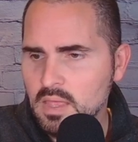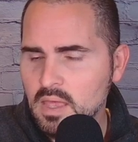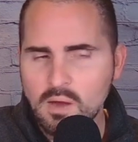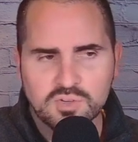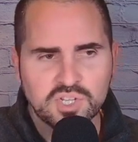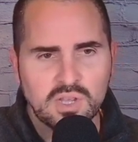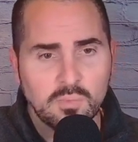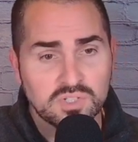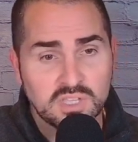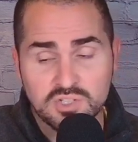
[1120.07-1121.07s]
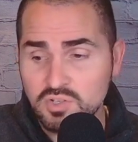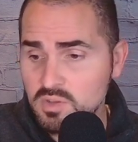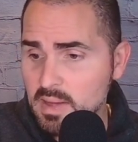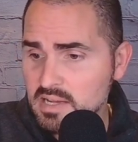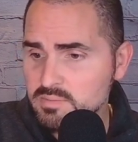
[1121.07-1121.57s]
I wish they showed the
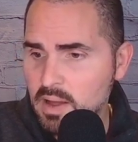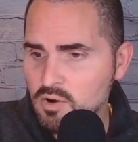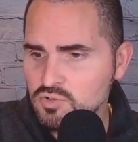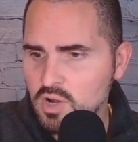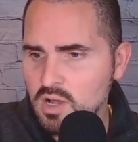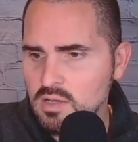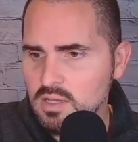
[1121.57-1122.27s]
max power draw.